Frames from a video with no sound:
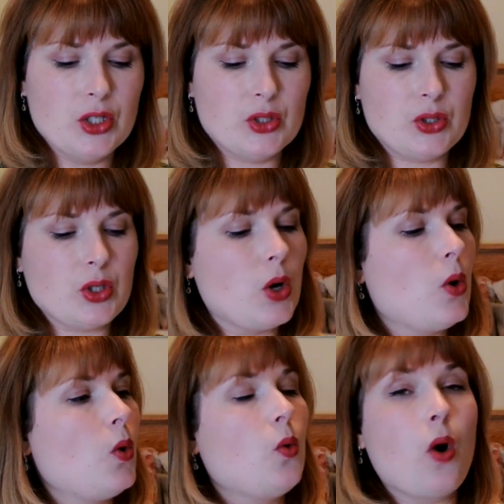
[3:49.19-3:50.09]

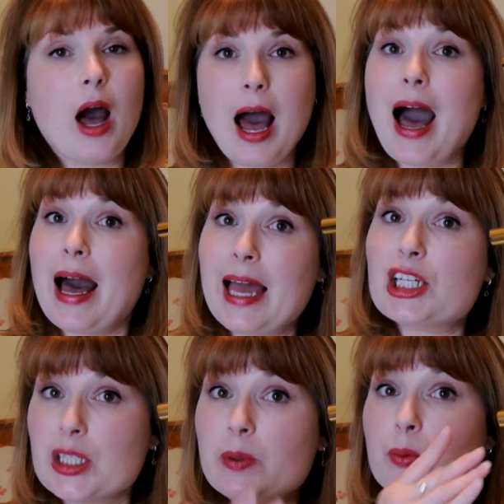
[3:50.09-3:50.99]
So I
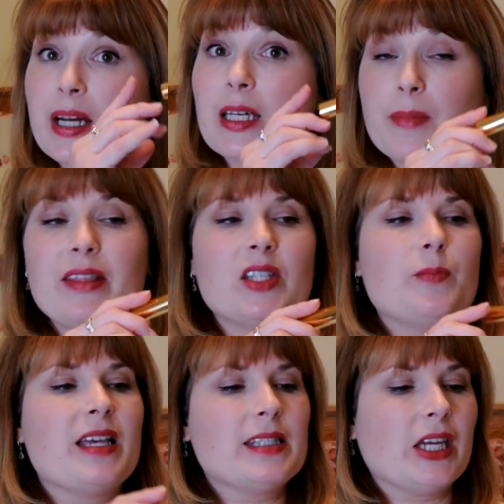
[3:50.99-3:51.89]
actually would recommend
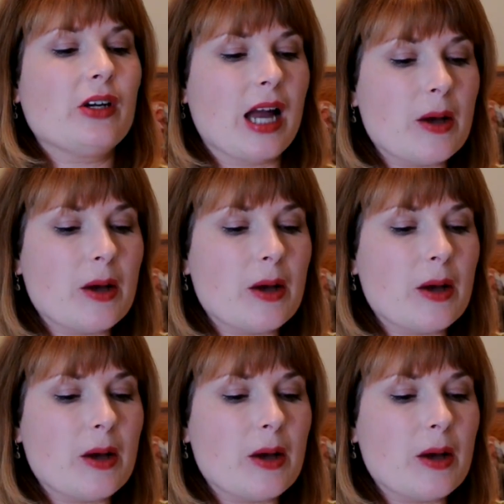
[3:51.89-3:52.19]
this mascara.